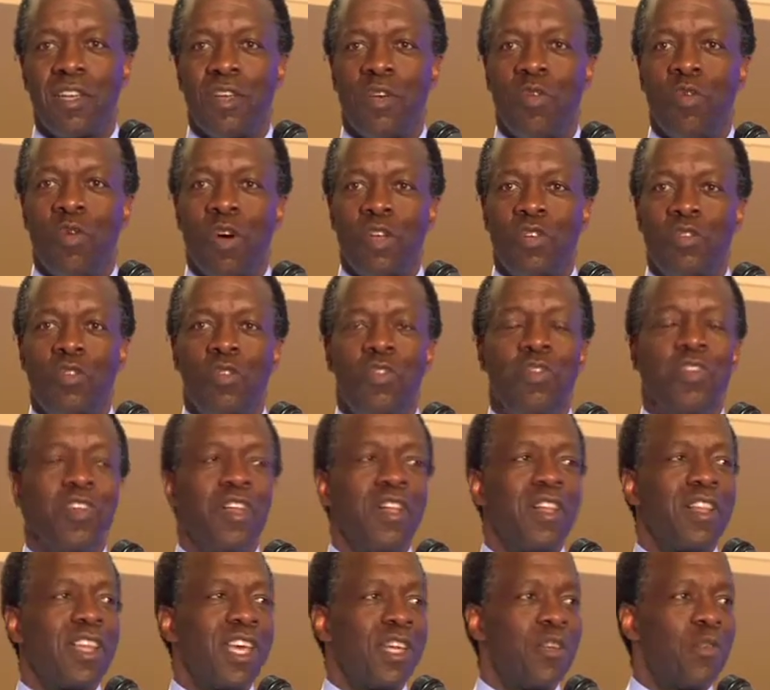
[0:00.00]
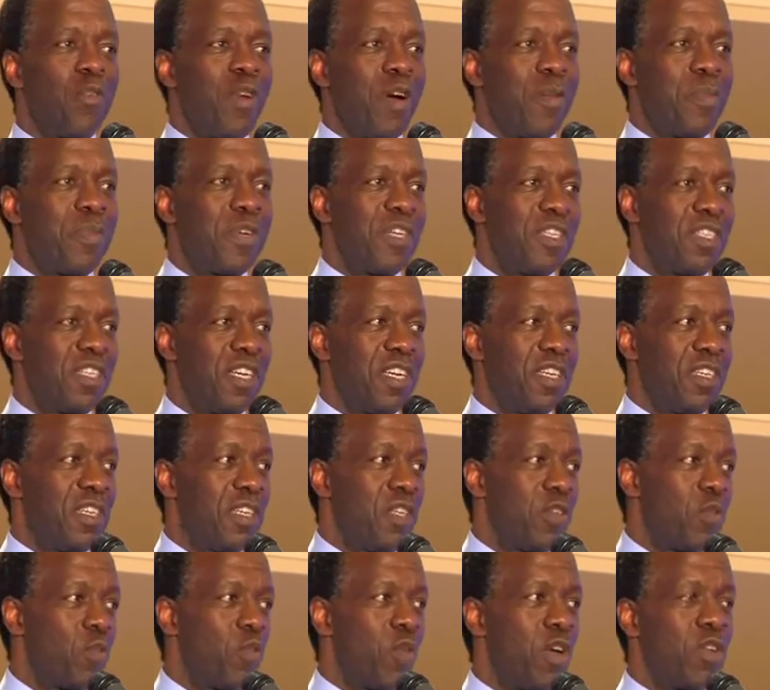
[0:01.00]
We want to feel that we are
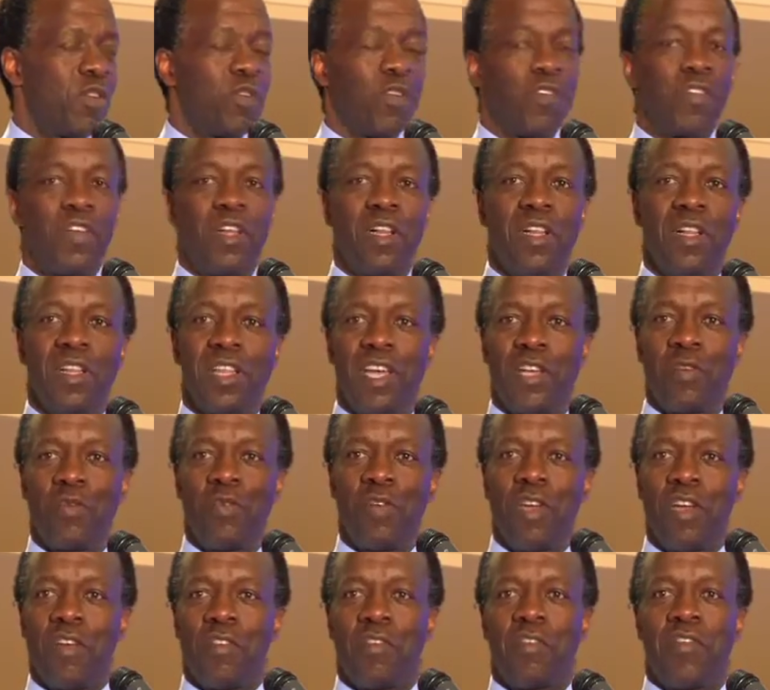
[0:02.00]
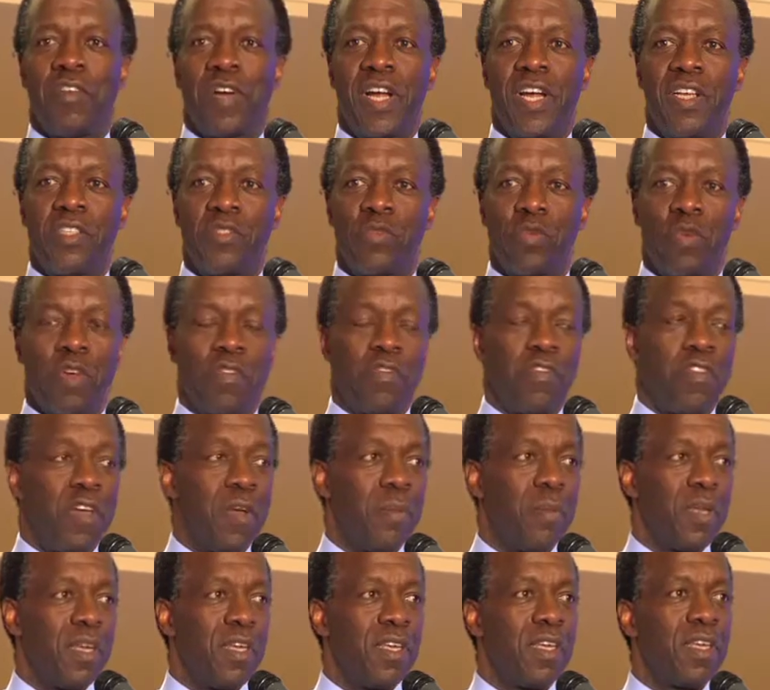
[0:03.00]
appreciated. We want to feel that we are friends, we are
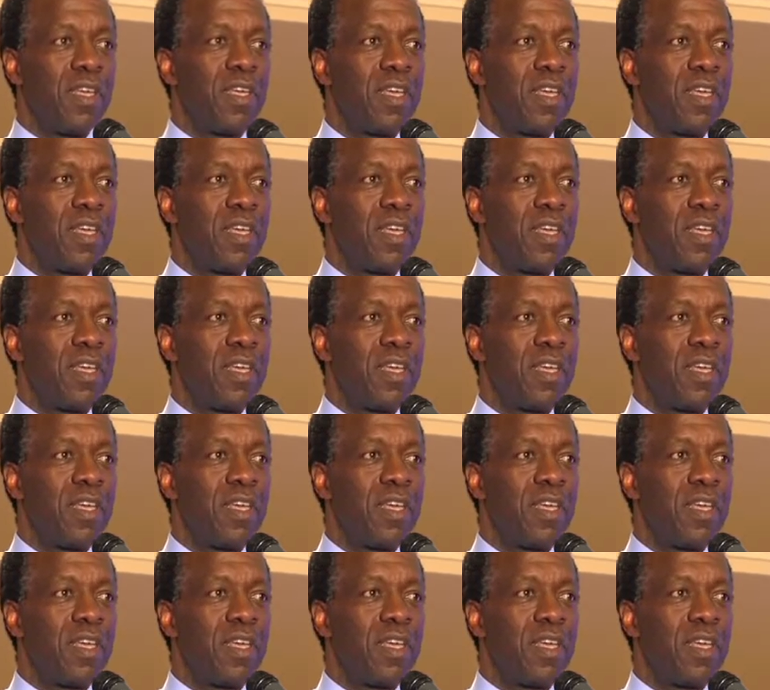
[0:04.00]
family.